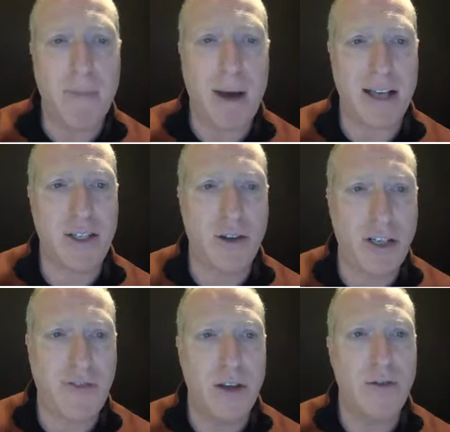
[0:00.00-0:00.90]
my
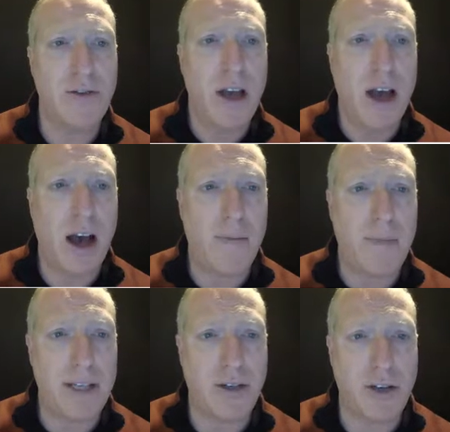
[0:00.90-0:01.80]
search views,
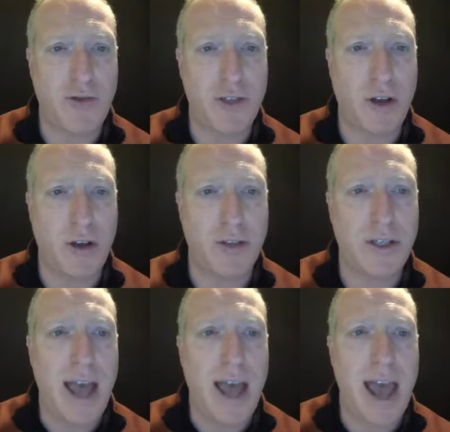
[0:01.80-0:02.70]
my search
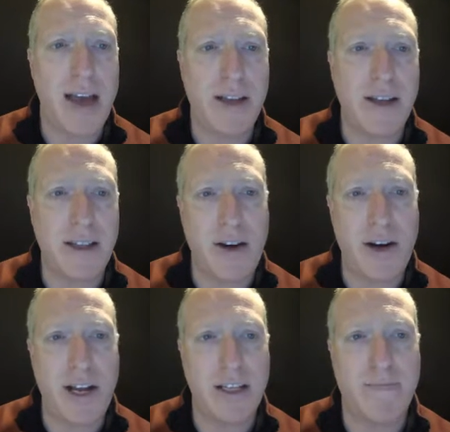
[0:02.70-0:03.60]
results, and there
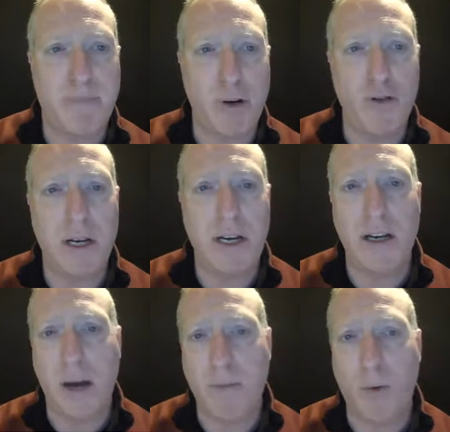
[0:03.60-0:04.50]
it is, boom,
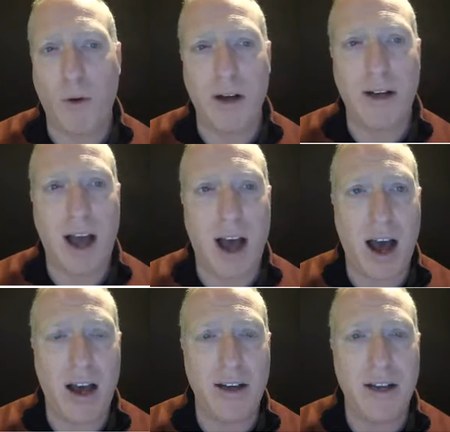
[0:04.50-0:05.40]
#1
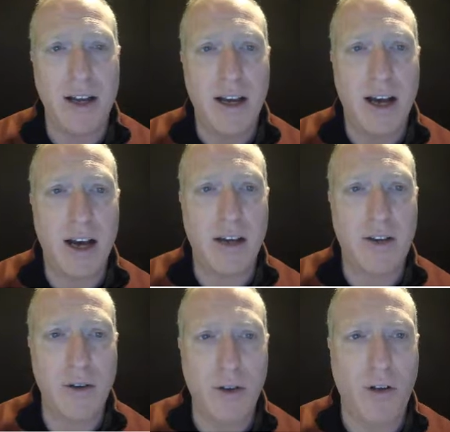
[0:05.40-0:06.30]
on
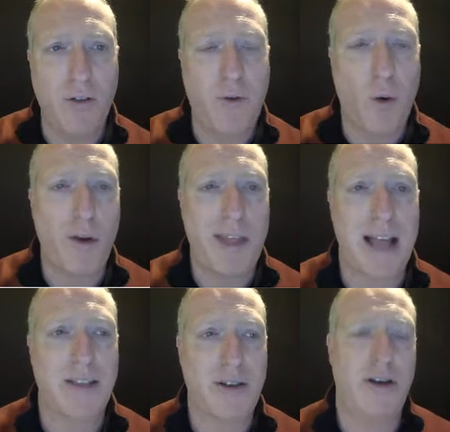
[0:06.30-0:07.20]
Google for
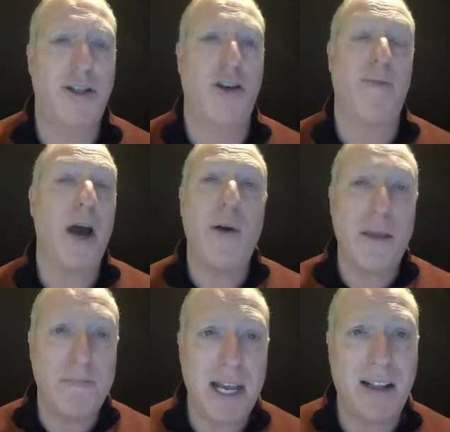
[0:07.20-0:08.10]
that search term. Now,
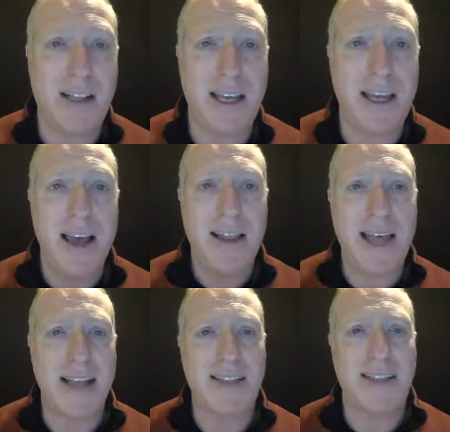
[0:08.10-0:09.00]
admittedly,
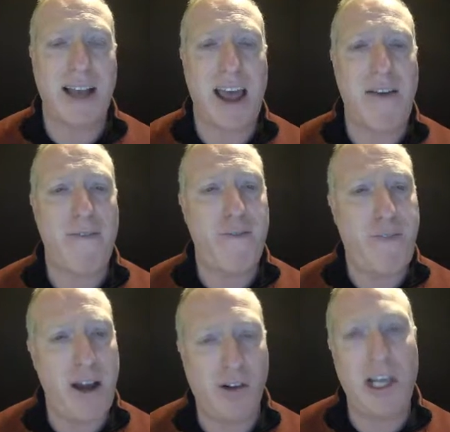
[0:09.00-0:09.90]
that's a
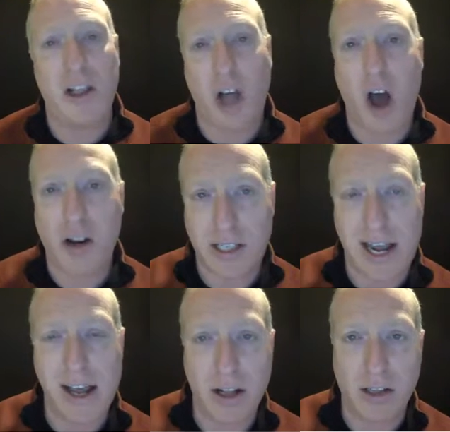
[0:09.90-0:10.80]
fairly long
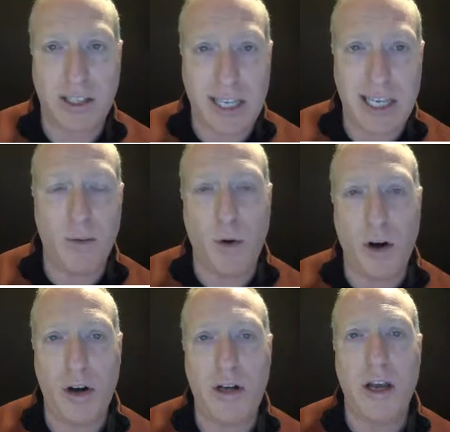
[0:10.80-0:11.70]
tail
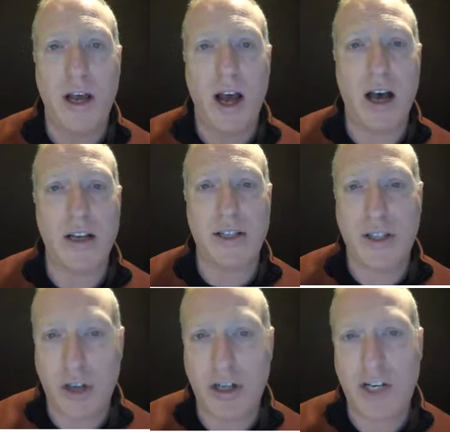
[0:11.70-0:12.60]
keyword
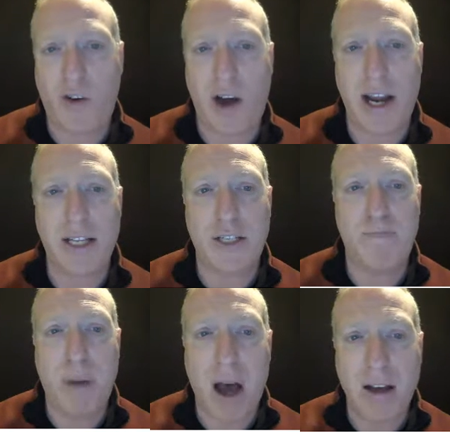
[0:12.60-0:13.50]
search phrase,
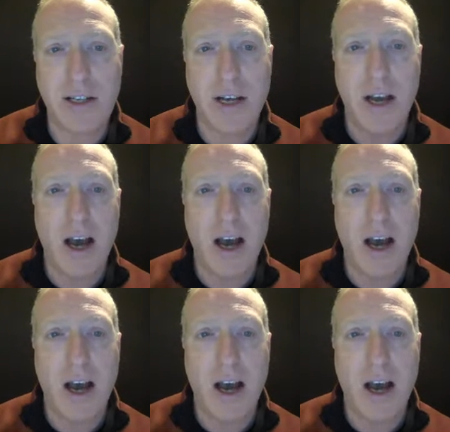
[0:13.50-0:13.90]
but